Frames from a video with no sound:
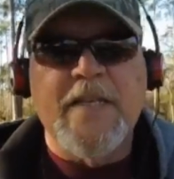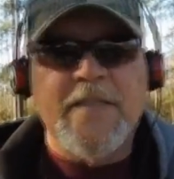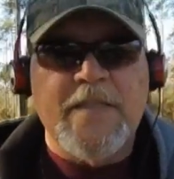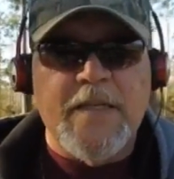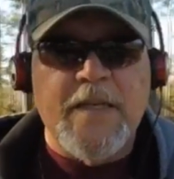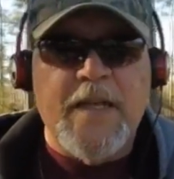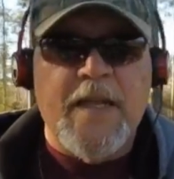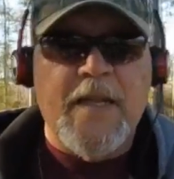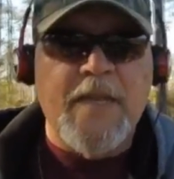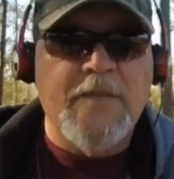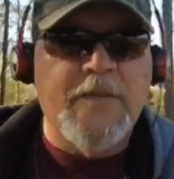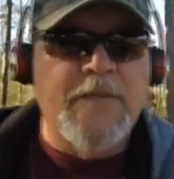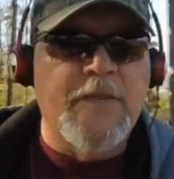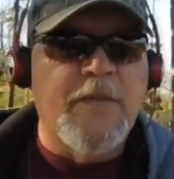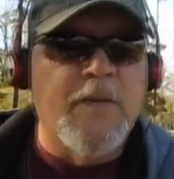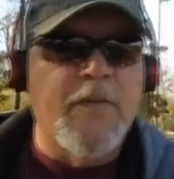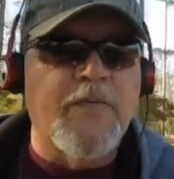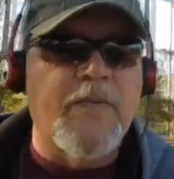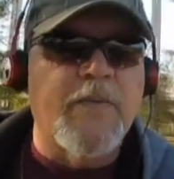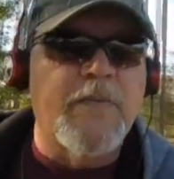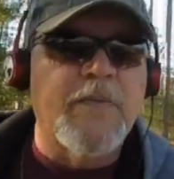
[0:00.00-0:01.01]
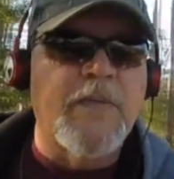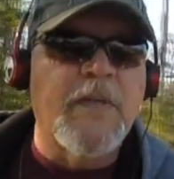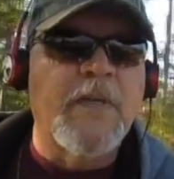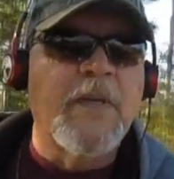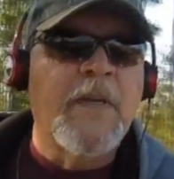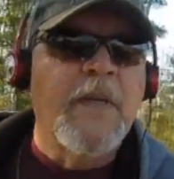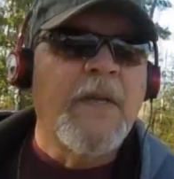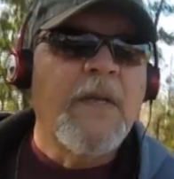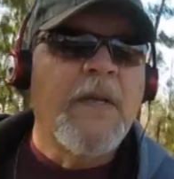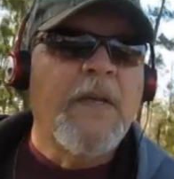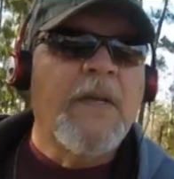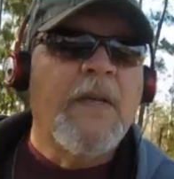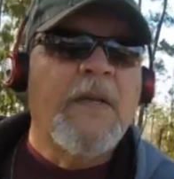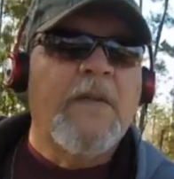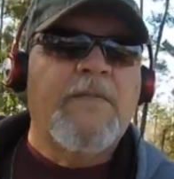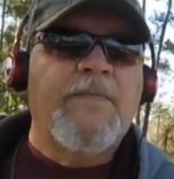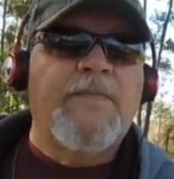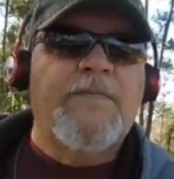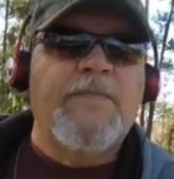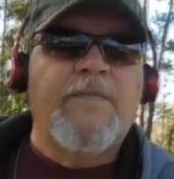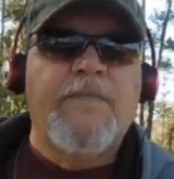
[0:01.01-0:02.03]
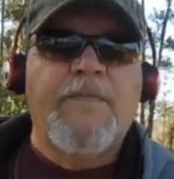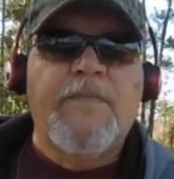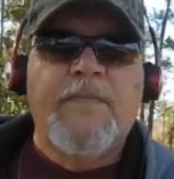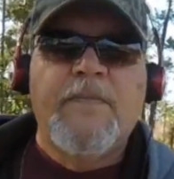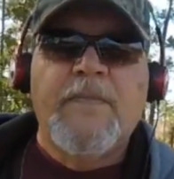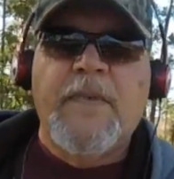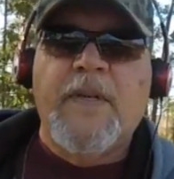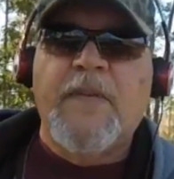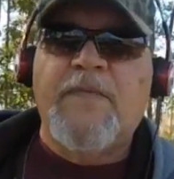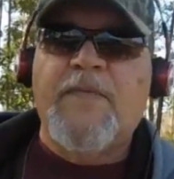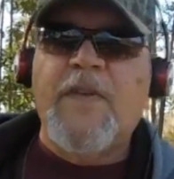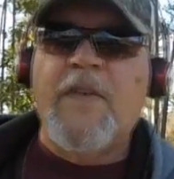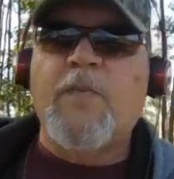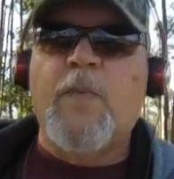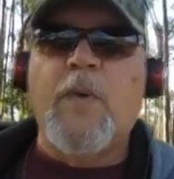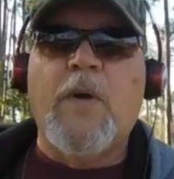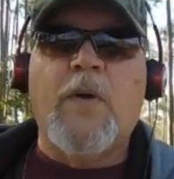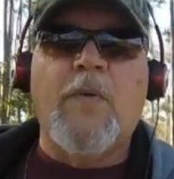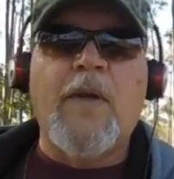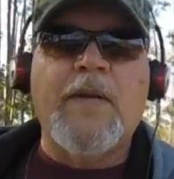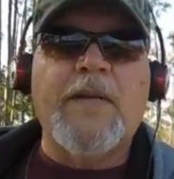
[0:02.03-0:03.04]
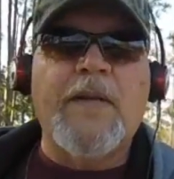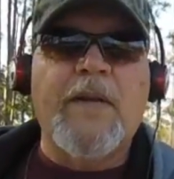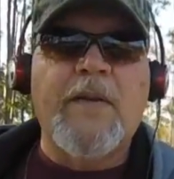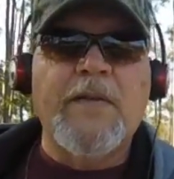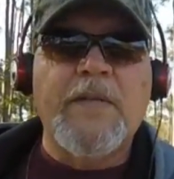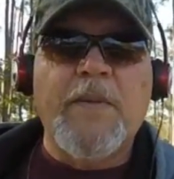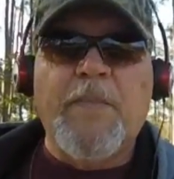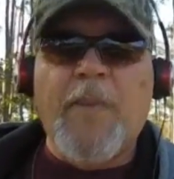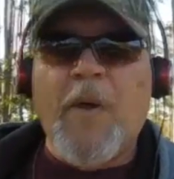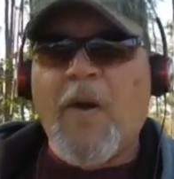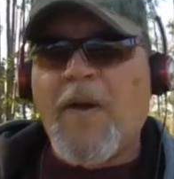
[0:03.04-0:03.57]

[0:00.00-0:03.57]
disconnect, from the fifth wheel right there in the